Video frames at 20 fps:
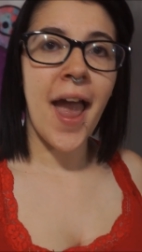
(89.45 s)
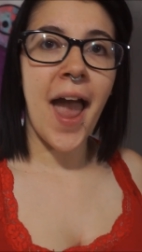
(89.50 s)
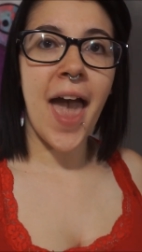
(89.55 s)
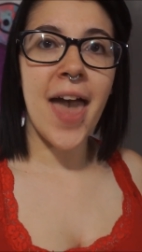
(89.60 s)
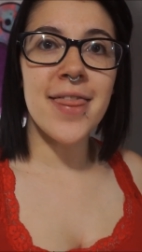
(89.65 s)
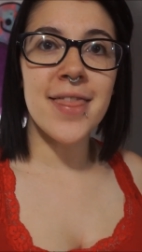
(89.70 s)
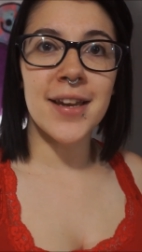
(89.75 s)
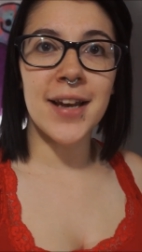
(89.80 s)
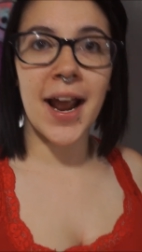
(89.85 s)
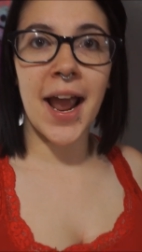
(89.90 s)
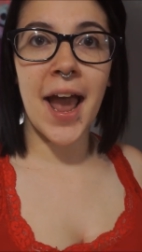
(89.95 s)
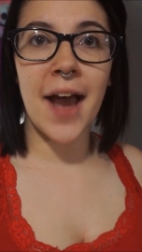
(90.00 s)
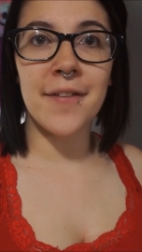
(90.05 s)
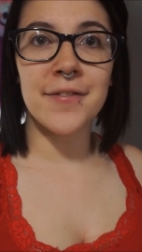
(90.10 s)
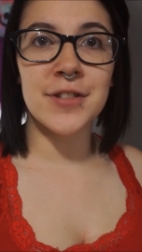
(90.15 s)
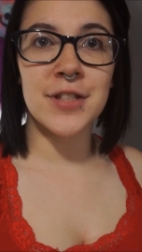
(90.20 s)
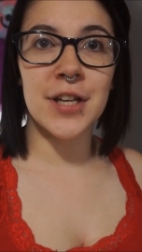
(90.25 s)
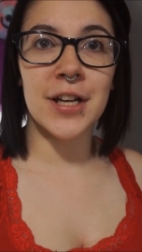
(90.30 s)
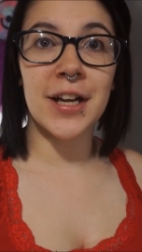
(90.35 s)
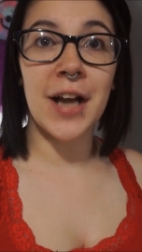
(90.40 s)
and then I
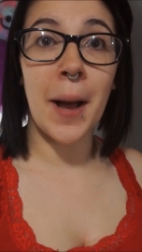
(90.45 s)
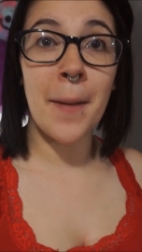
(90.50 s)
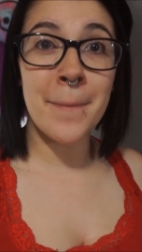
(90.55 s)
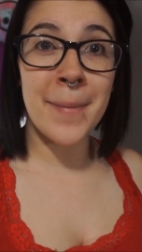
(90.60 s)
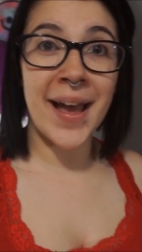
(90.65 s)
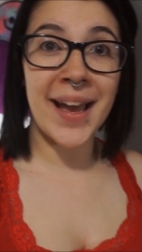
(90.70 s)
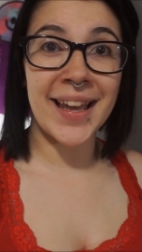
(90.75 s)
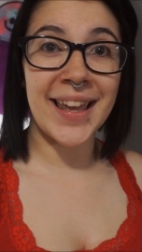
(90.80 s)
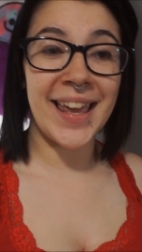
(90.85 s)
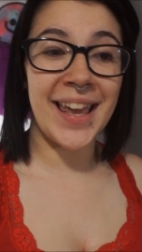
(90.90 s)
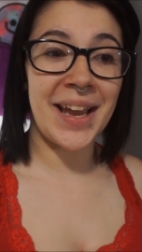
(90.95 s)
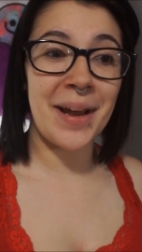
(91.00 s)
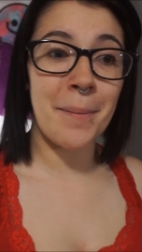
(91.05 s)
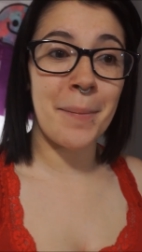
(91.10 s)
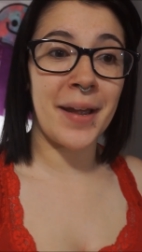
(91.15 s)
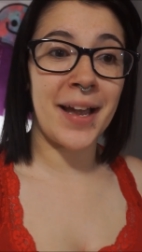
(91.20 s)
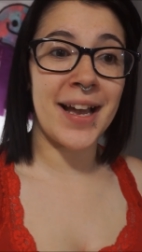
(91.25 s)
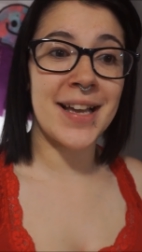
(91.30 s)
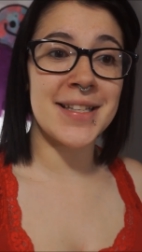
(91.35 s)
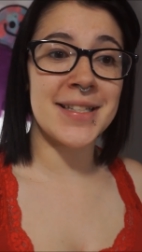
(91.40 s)
have to come back here
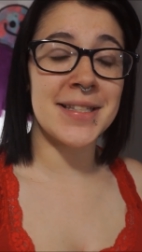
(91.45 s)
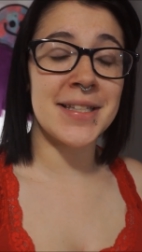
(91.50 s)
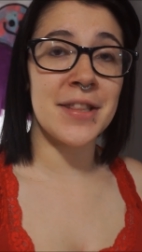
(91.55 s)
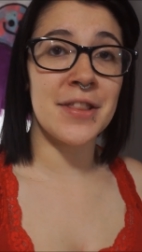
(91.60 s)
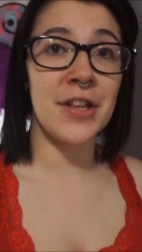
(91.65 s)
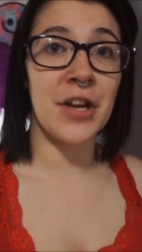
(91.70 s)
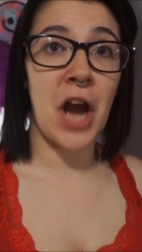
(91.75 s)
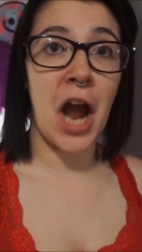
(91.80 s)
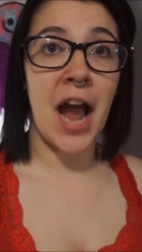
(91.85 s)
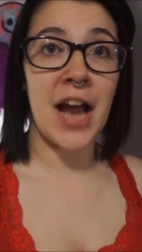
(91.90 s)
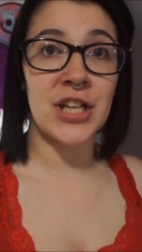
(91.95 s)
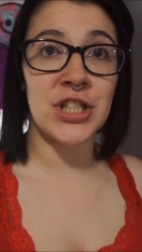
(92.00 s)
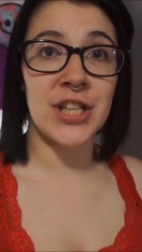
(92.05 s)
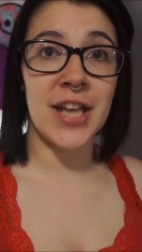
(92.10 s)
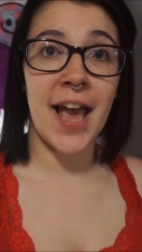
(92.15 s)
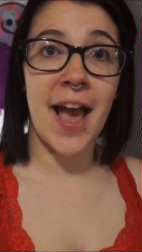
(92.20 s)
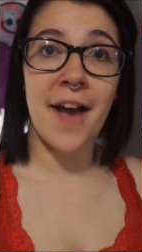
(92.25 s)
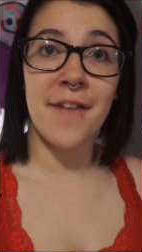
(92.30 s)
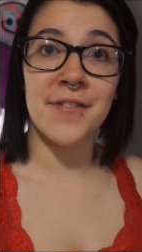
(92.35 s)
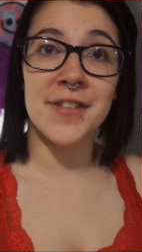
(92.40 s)
because they actually
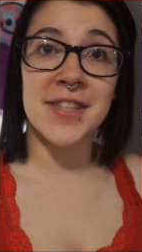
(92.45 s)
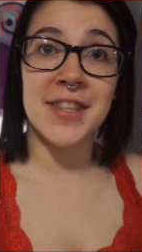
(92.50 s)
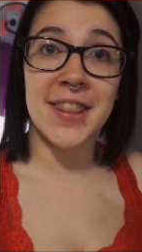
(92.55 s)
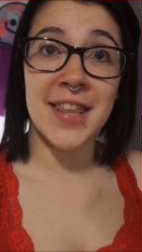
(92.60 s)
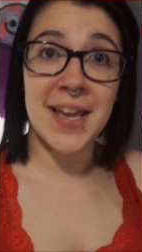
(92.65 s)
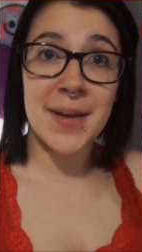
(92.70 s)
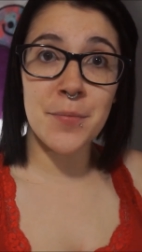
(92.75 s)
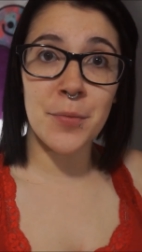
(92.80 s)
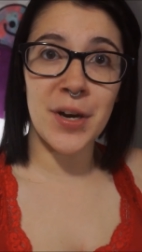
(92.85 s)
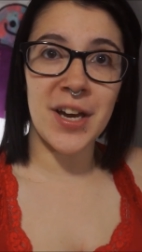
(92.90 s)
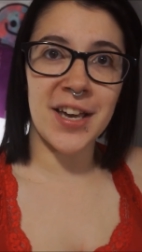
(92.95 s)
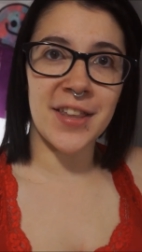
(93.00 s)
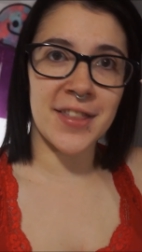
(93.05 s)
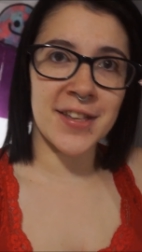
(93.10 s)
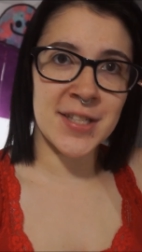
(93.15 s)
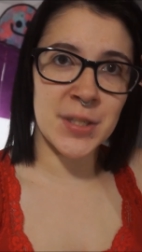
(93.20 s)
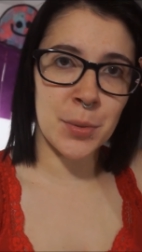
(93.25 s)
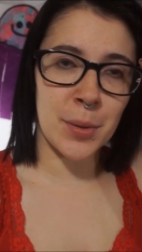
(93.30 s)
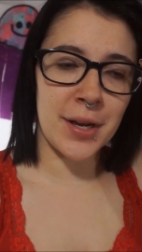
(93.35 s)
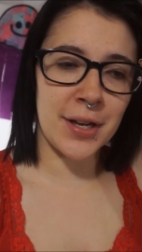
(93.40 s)
have theme week
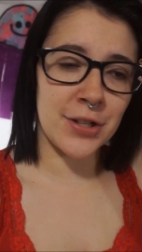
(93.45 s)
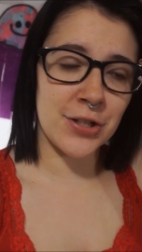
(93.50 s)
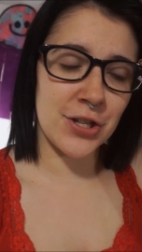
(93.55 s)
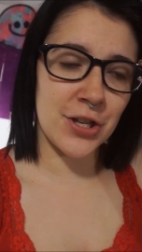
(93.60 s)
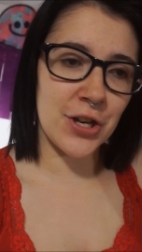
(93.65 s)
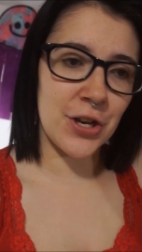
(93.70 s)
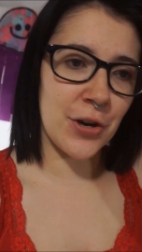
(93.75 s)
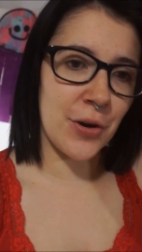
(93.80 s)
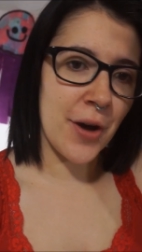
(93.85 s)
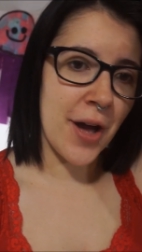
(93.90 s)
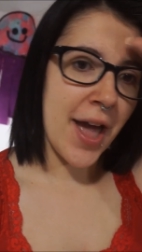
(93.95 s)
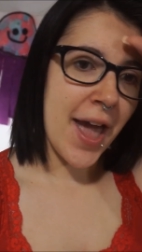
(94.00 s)
this week too